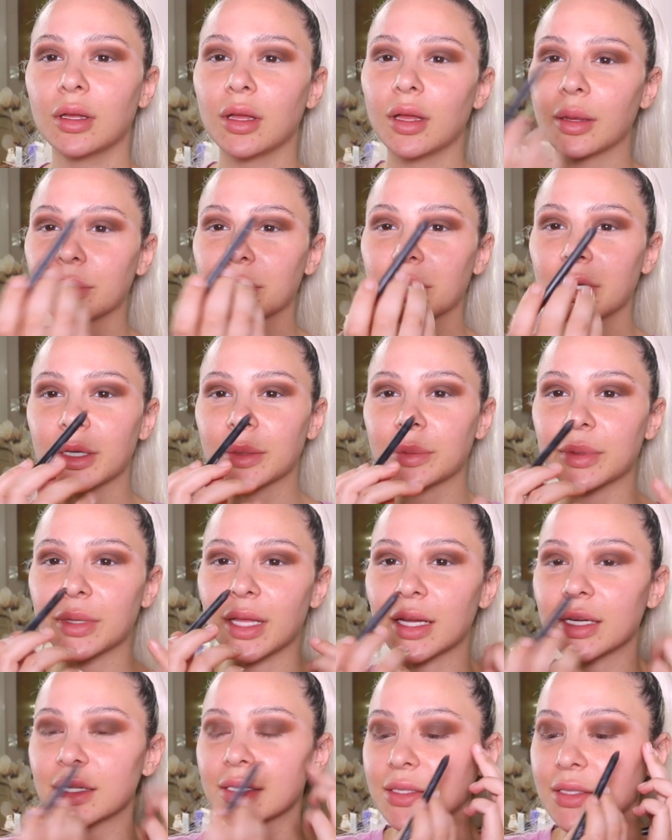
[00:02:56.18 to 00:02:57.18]
I'm gonna
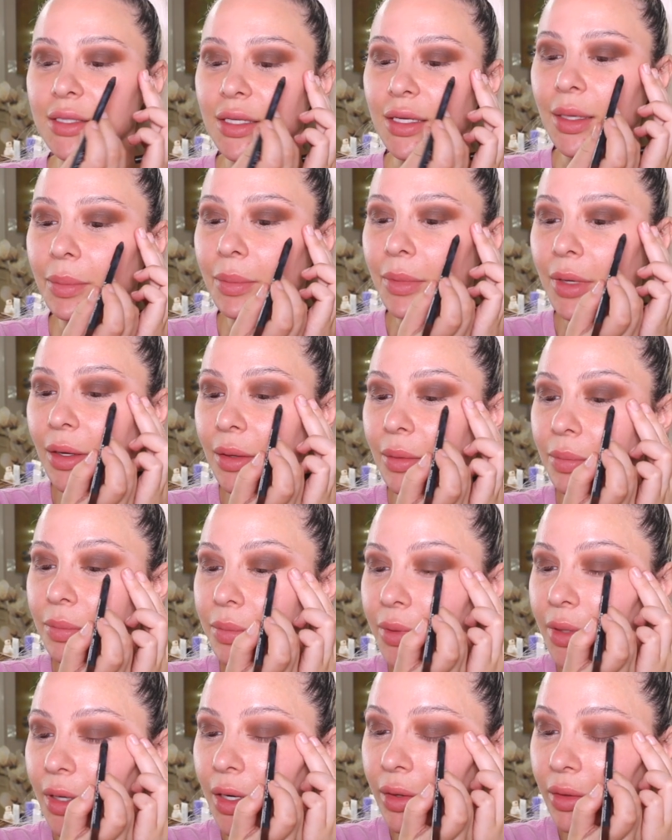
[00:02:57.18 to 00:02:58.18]
apply some
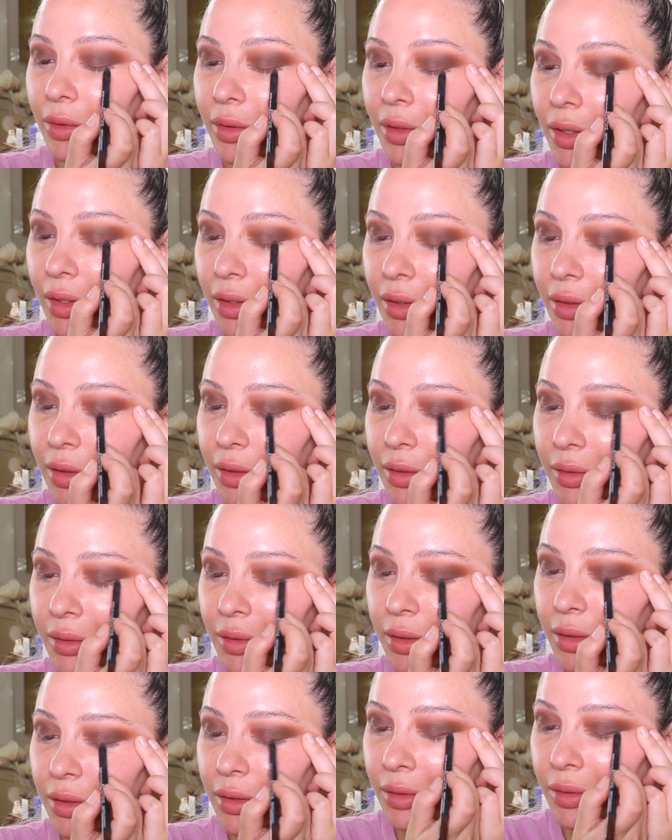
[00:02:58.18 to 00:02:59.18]
brown
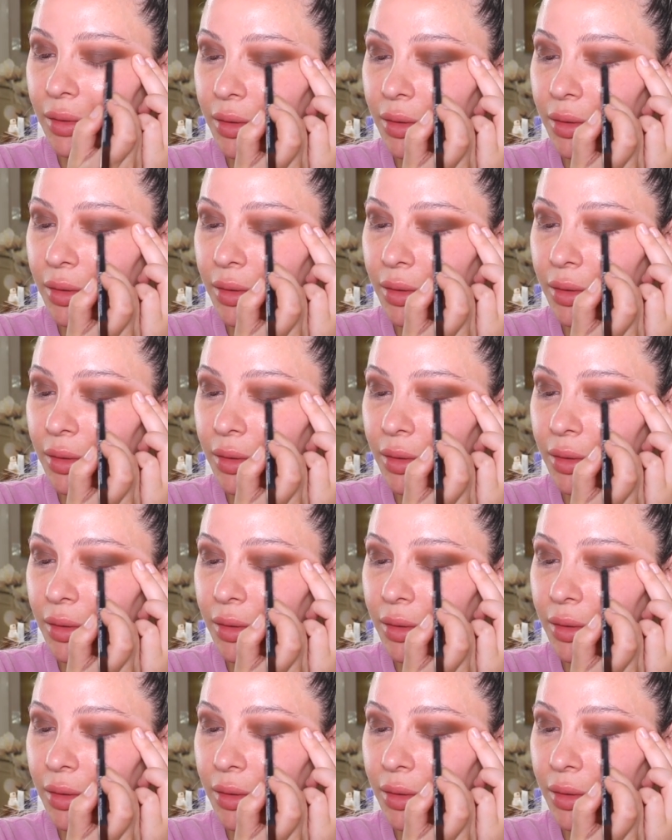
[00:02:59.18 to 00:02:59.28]
eyeliner